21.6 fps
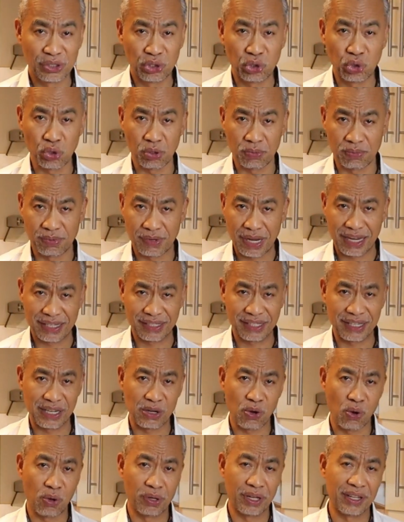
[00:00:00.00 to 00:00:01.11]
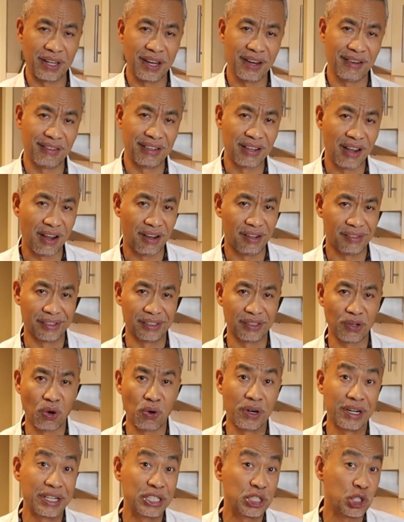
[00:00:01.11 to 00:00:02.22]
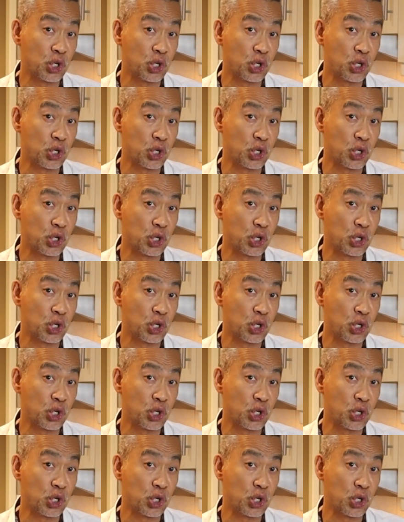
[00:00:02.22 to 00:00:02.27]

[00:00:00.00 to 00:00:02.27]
soup, as they call it here in Holland, or